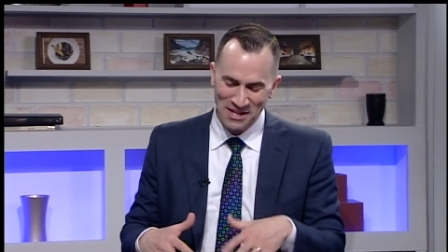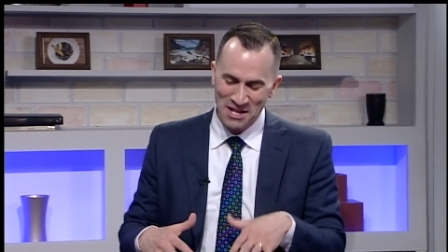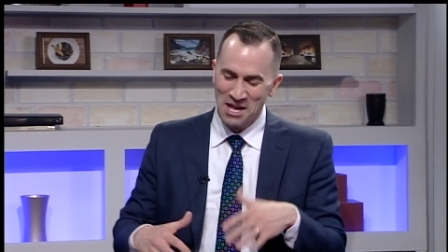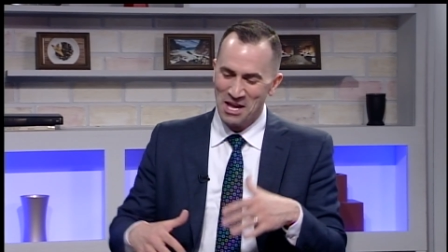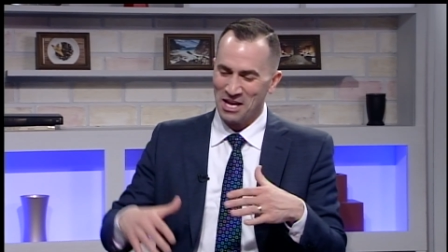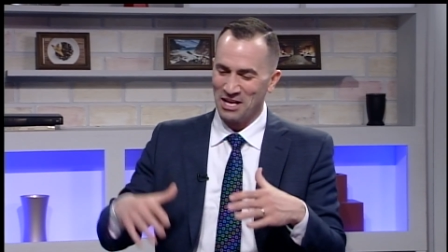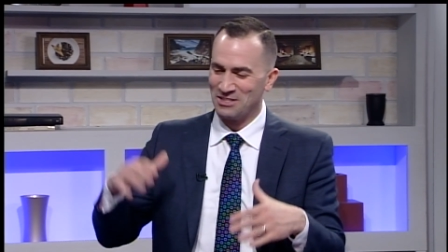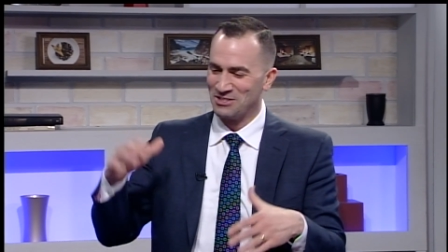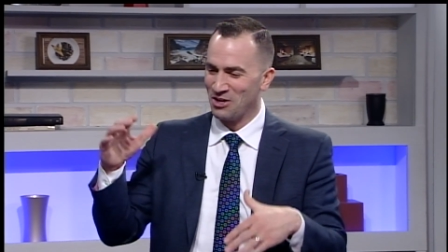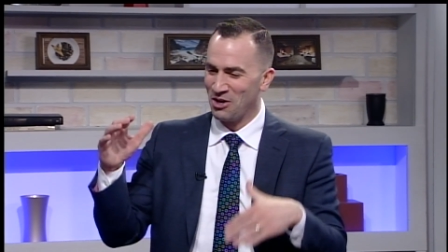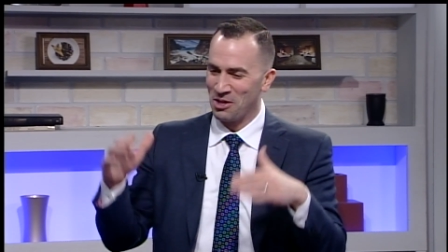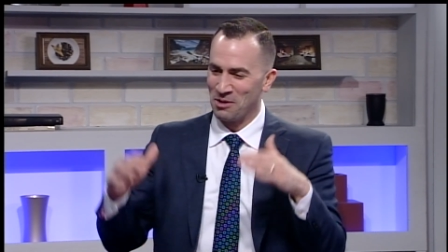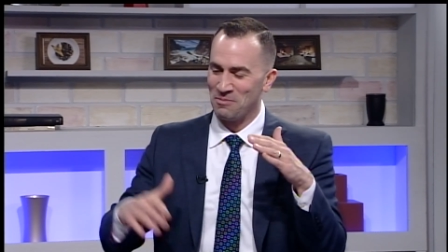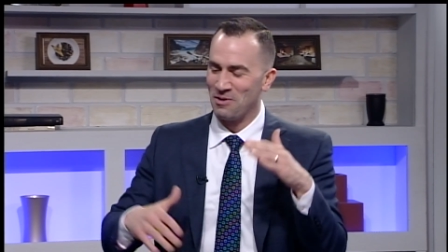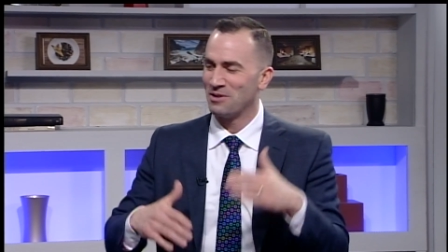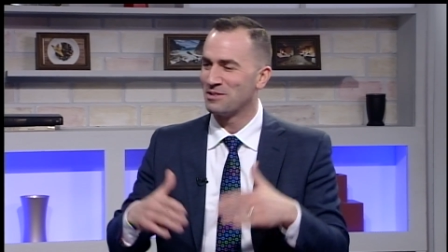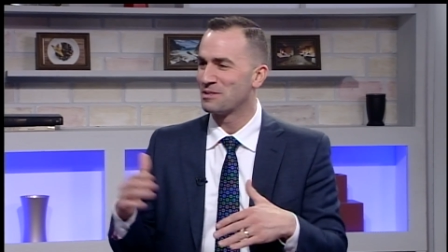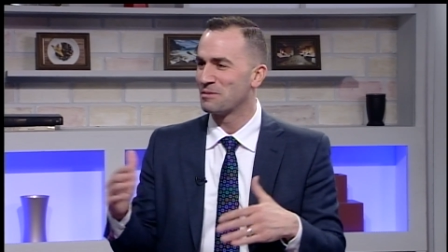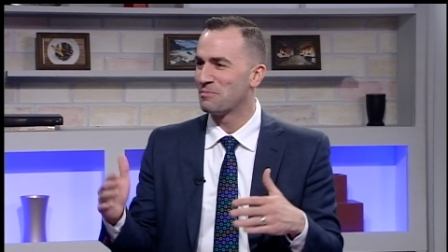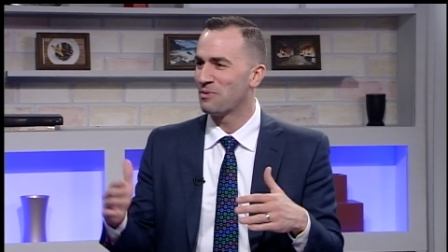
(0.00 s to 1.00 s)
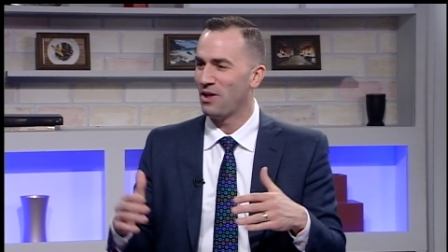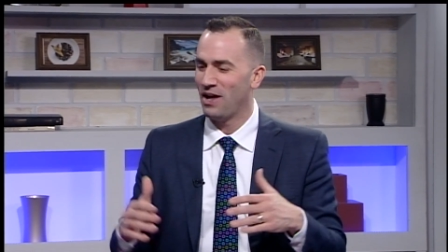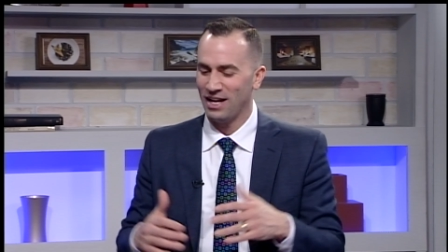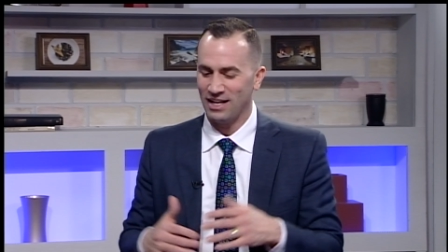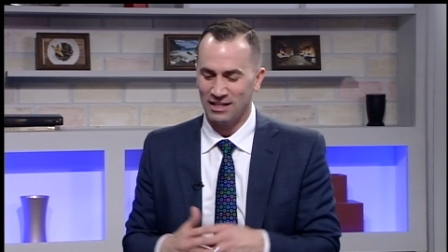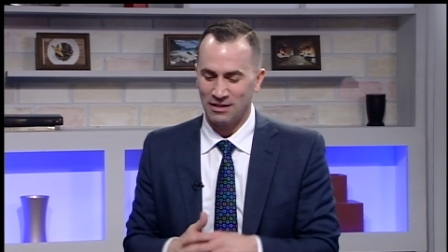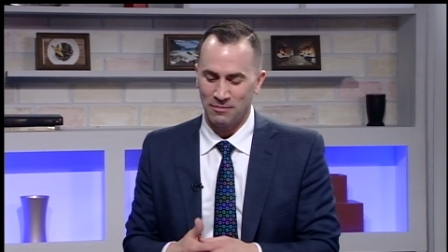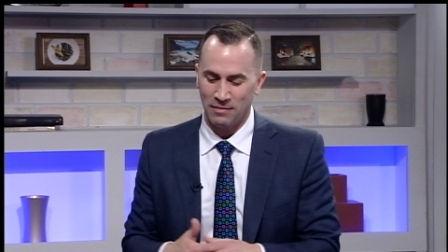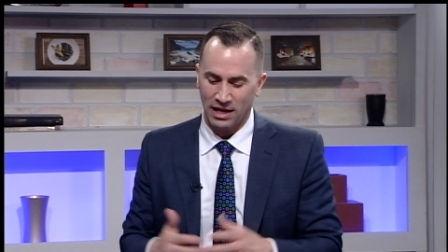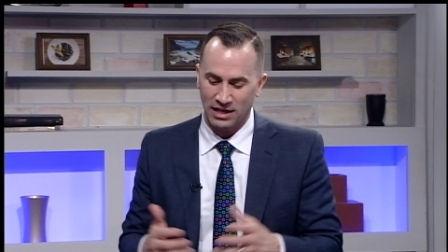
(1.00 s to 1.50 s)
It's all about supply and
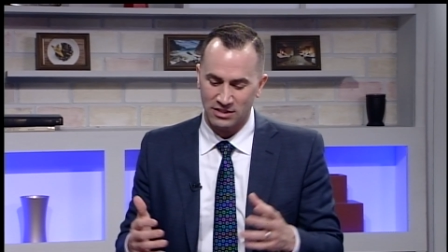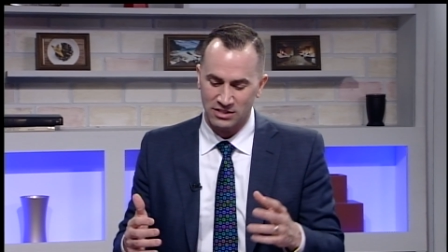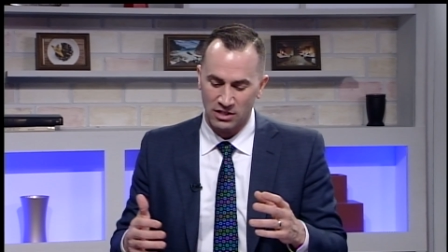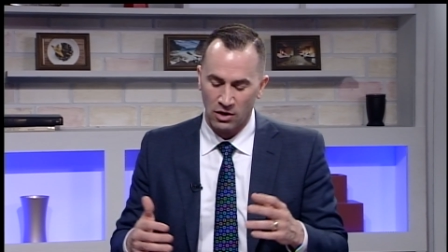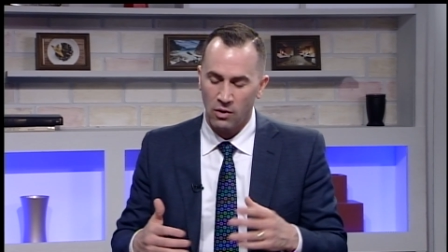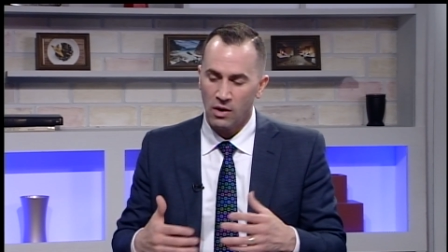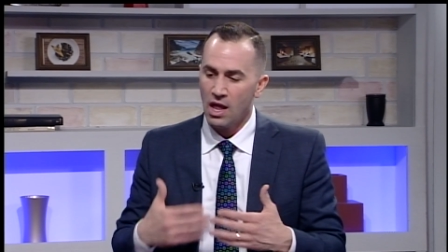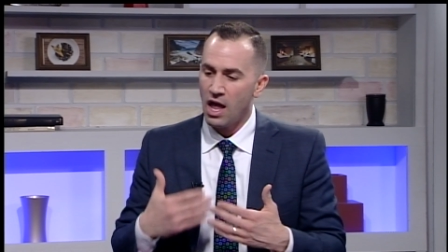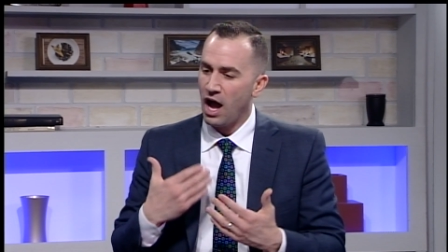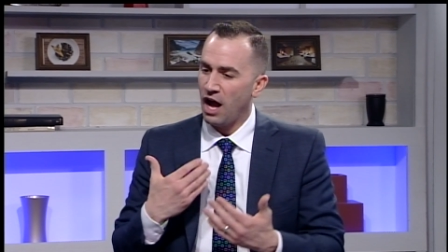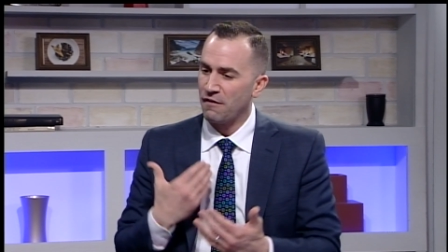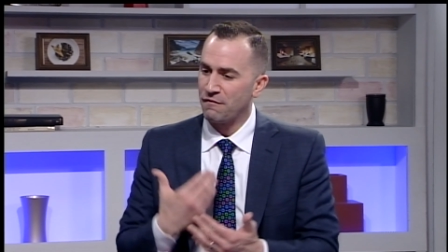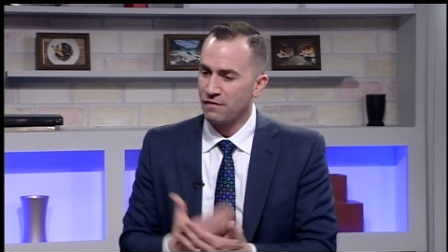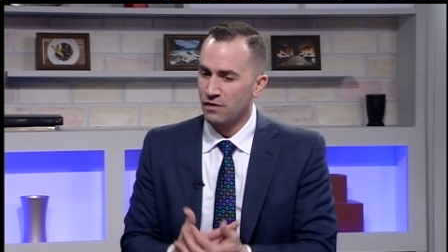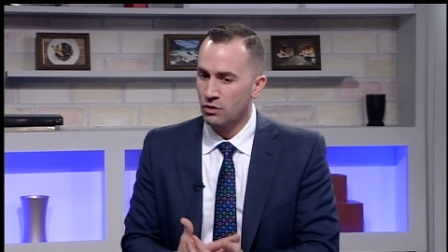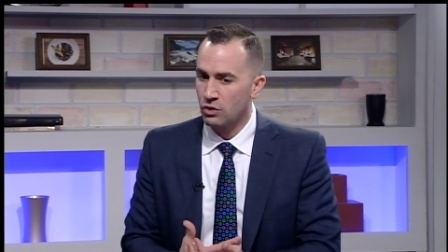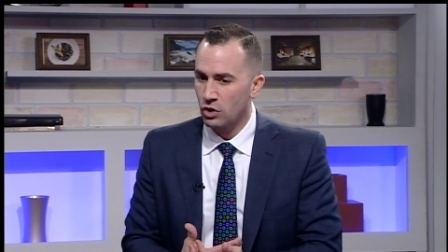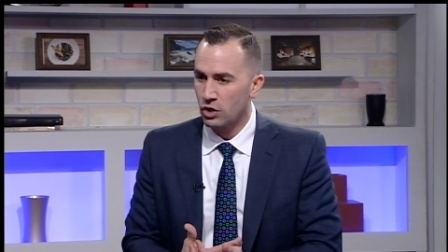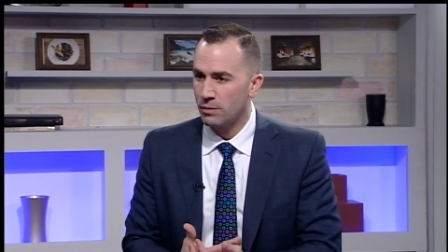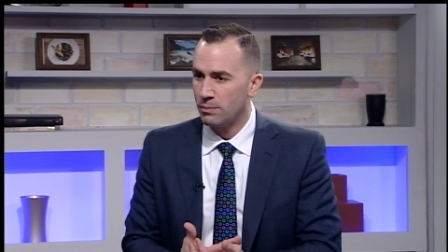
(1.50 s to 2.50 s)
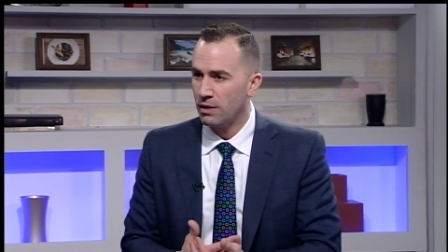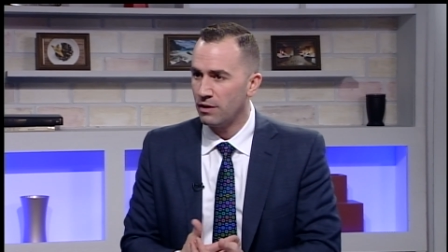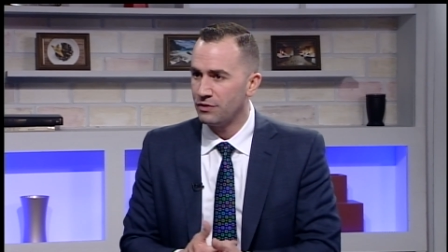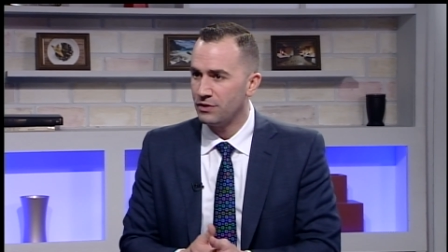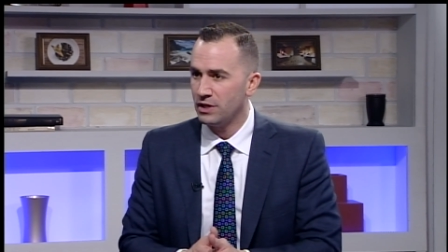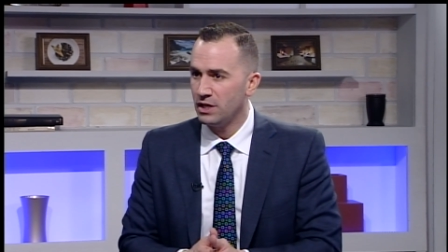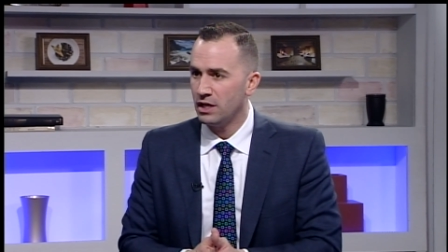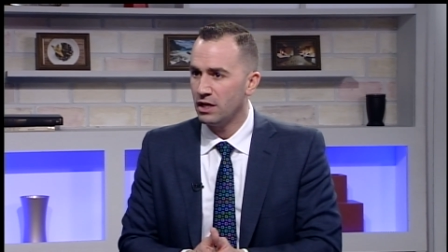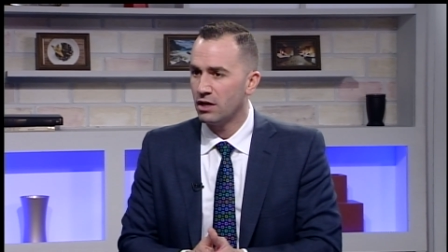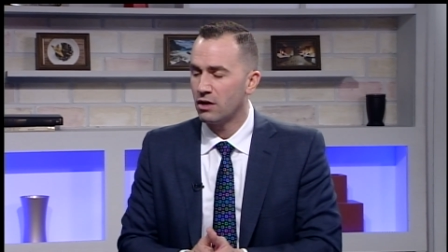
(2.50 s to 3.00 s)
demand. So I feel good about the
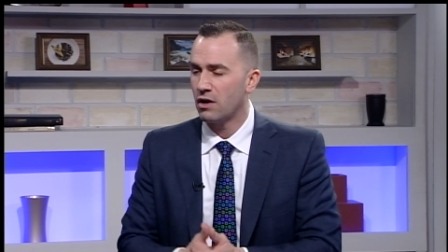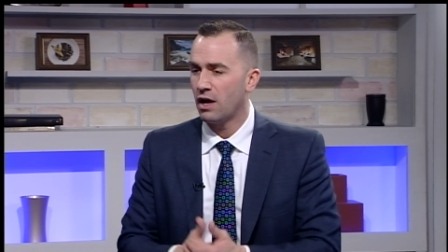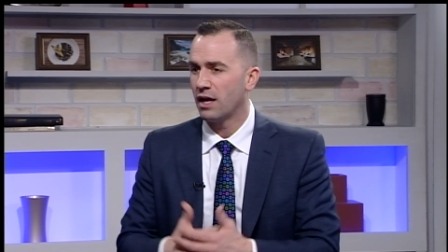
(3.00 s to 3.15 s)
year.